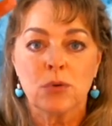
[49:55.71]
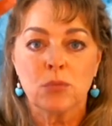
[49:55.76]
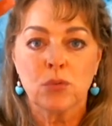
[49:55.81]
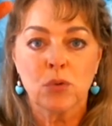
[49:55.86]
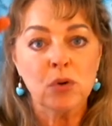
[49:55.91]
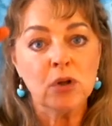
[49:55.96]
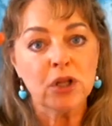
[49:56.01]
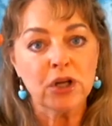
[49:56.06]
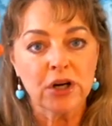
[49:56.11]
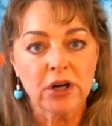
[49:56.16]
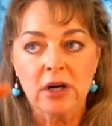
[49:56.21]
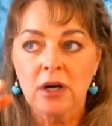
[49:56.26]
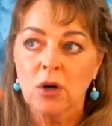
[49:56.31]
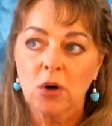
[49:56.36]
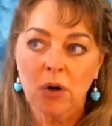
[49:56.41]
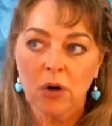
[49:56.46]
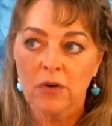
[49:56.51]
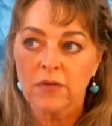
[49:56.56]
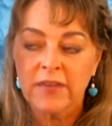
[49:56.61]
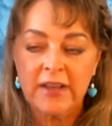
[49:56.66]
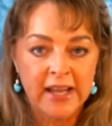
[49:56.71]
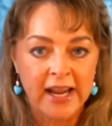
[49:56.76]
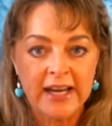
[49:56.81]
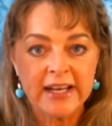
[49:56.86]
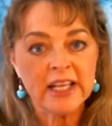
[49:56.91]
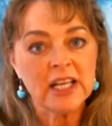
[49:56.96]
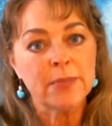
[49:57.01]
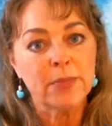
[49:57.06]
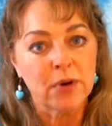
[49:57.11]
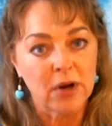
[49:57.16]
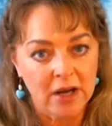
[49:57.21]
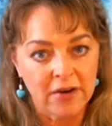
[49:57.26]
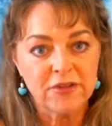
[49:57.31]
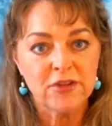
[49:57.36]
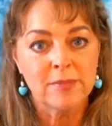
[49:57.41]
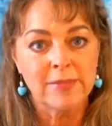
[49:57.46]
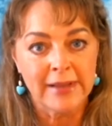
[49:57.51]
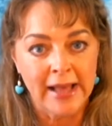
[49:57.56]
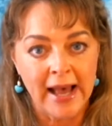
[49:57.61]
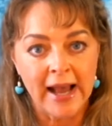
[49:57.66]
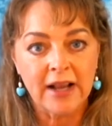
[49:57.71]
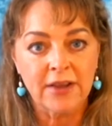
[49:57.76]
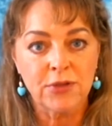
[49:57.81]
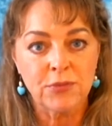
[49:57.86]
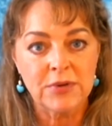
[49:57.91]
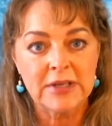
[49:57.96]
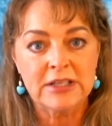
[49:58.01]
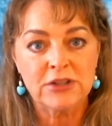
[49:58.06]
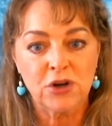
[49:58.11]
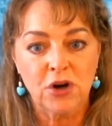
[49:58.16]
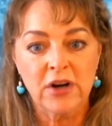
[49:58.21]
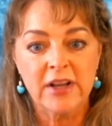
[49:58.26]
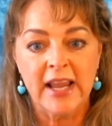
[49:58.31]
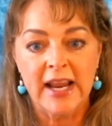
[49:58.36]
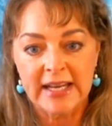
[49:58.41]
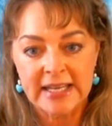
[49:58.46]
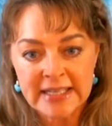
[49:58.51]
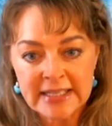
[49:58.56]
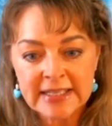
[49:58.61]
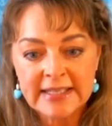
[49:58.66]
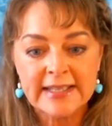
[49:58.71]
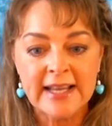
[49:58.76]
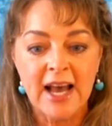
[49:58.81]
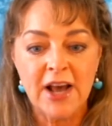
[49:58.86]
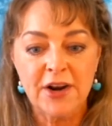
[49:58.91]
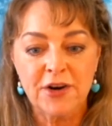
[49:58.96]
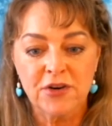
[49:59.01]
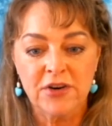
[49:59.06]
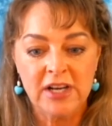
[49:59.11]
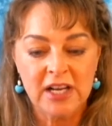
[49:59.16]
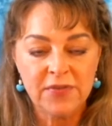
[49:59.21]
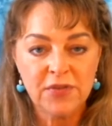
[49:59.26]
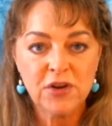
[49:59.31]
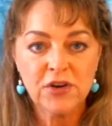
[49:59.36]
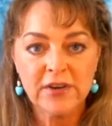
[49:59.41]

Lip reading: ruler or the gatekeeper of the Black 3 Stargate in Saturn in the